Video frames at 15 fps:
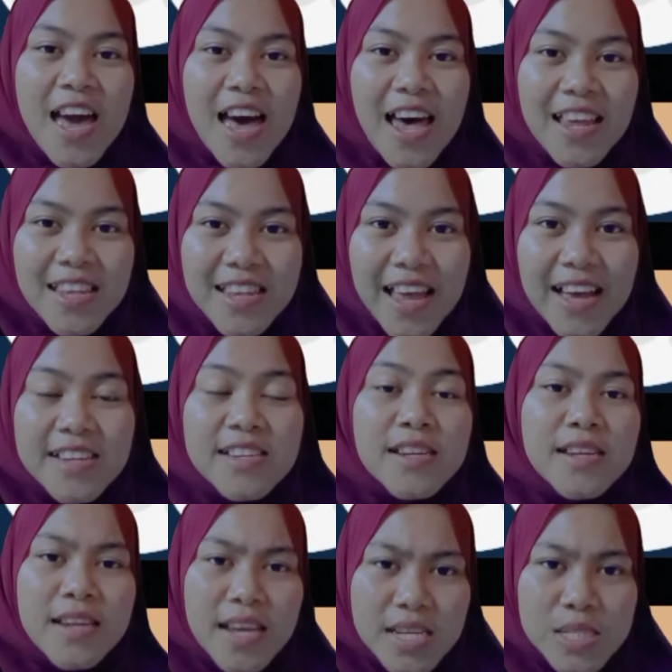And then the
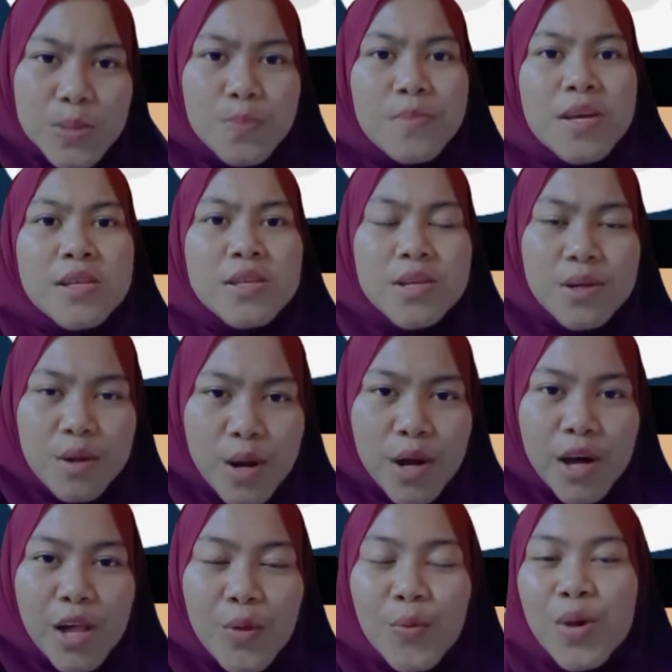next
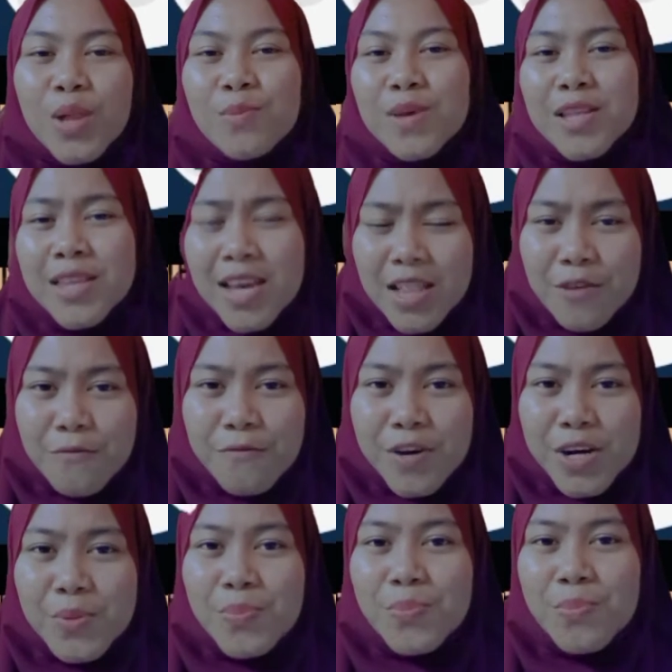material will be
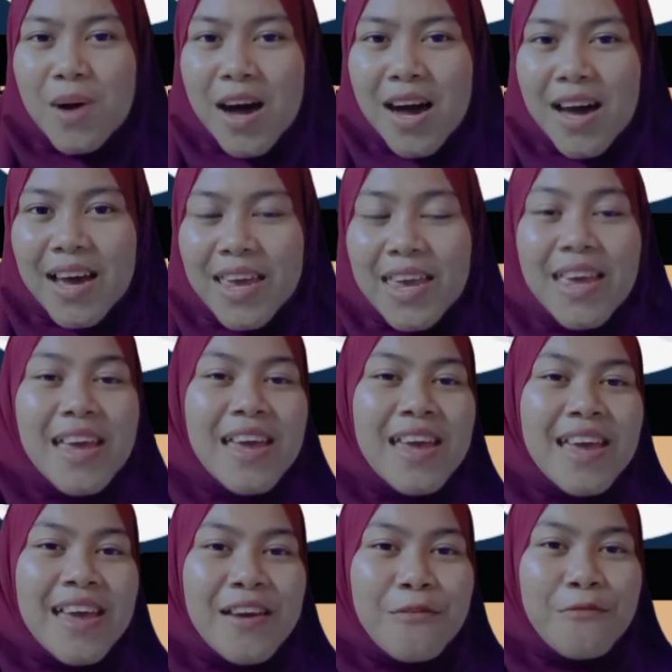delivered by
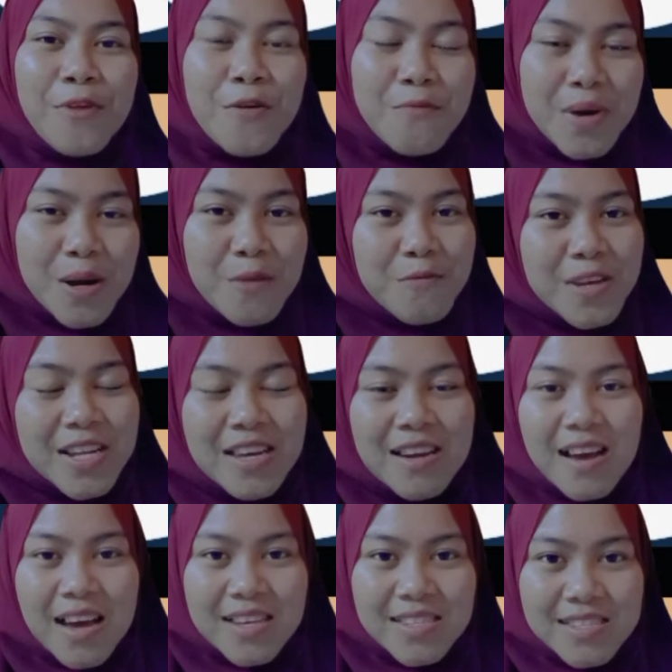Fafara Vinayar
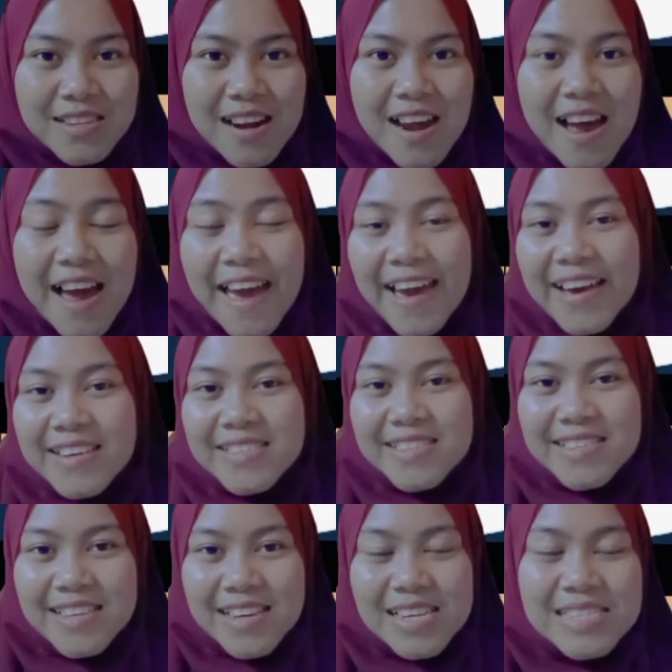
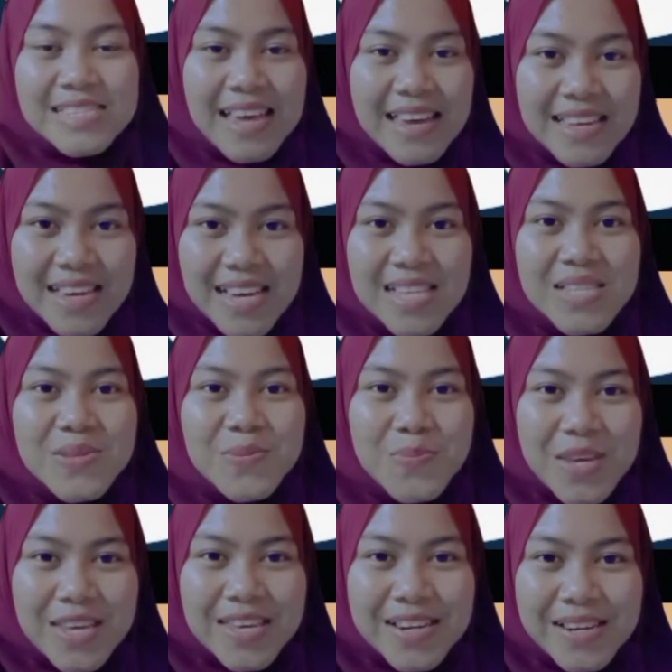as the second
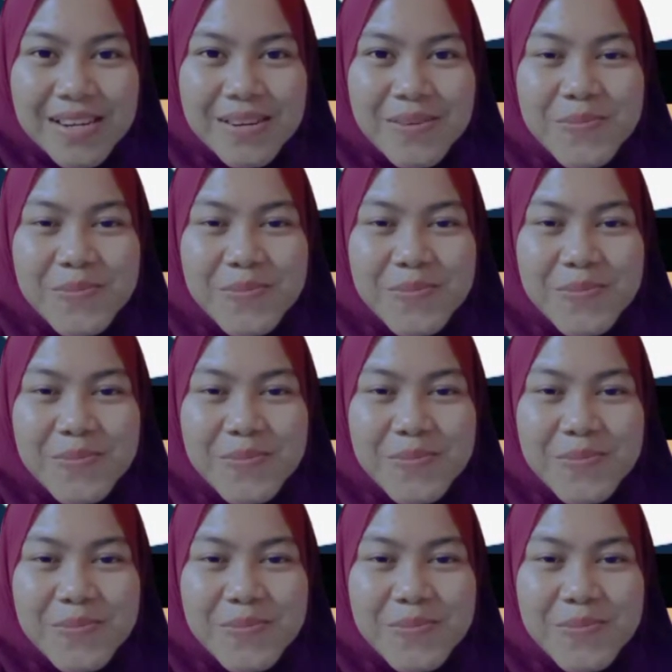speaker.